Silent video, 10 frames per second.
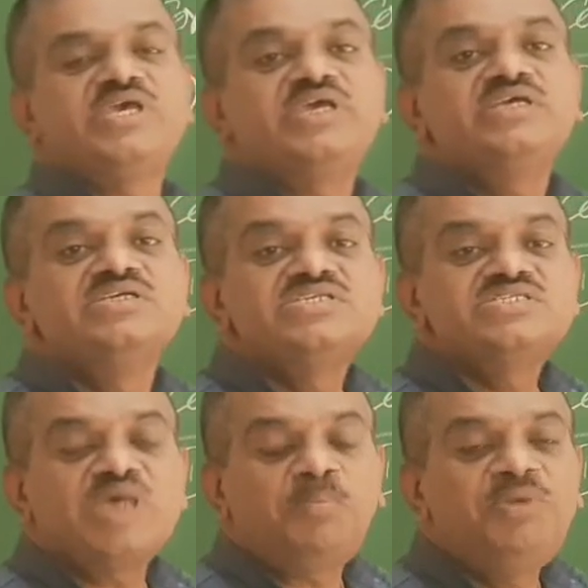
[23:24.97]
a
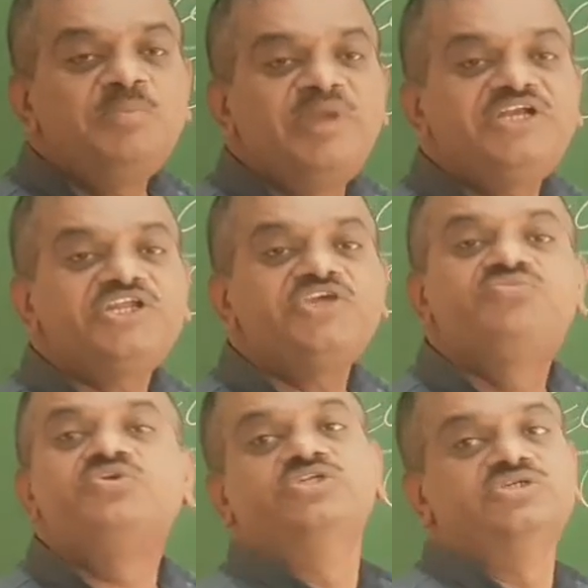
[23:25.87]
supplementary
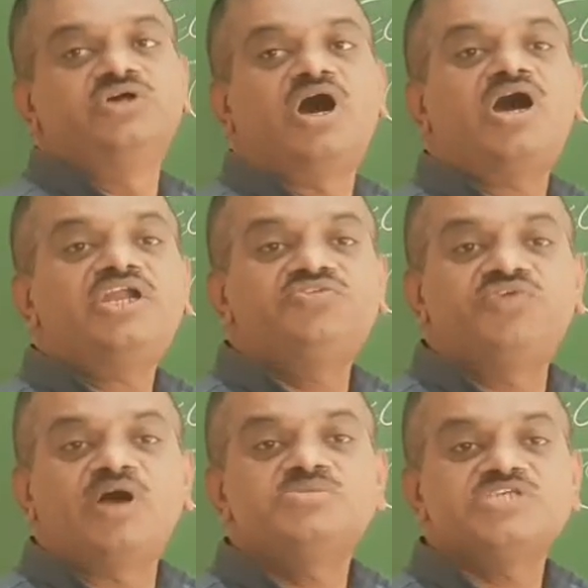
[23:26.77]
food, or it
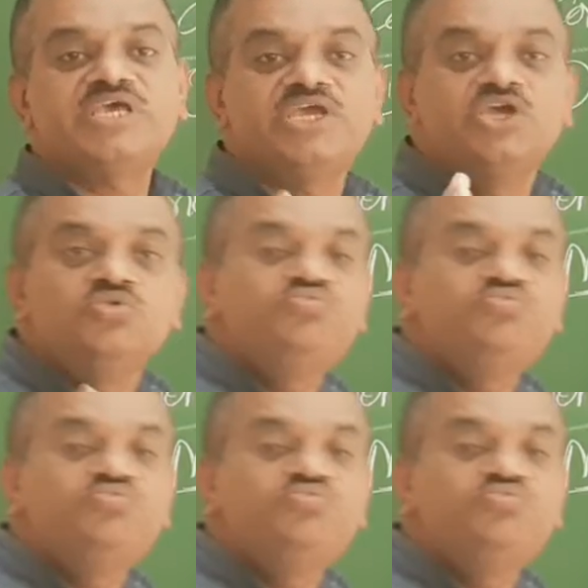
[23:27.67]
forms a